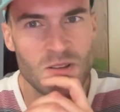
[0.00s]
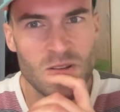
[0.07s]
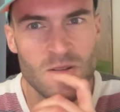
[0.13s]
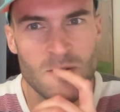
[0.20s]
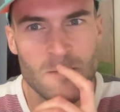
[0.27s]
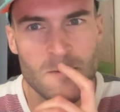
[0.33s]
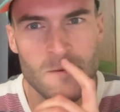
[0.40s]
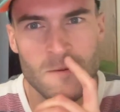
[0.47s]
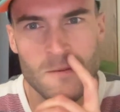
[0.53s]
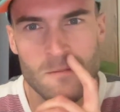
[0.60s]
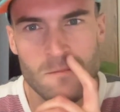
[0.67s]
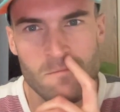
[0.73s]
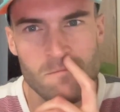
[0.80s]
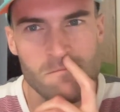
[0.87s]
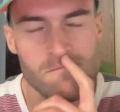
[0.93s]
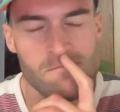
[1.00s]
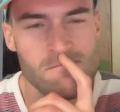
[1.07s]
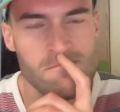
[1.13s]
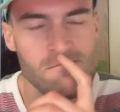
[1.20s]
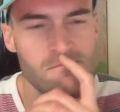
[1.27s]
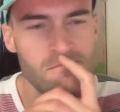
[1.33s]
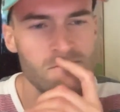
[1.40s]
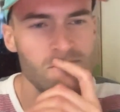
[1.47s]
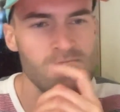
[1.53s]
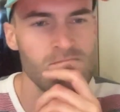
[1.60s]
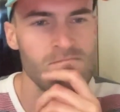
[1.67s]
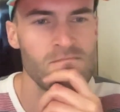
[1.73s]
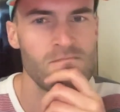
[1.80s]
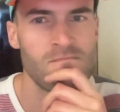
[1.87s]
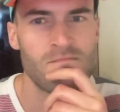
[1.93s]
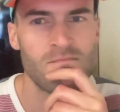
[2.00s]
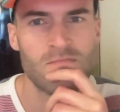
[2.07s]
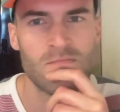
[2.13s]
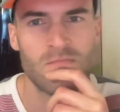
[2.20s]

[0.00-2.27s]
The birds that have the highest LQ